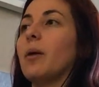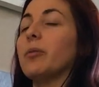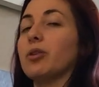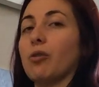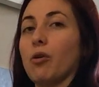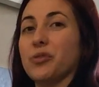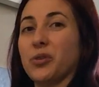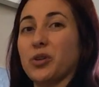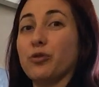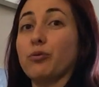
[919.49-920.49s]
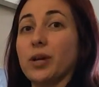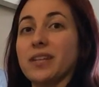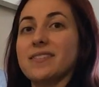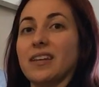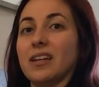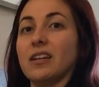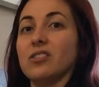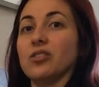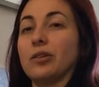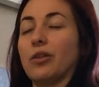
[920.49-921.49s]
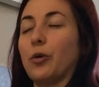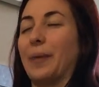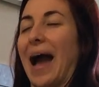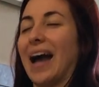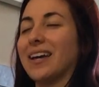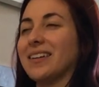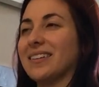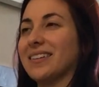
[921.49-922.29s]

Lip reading: but you're also gonna avoid sinking into your low back.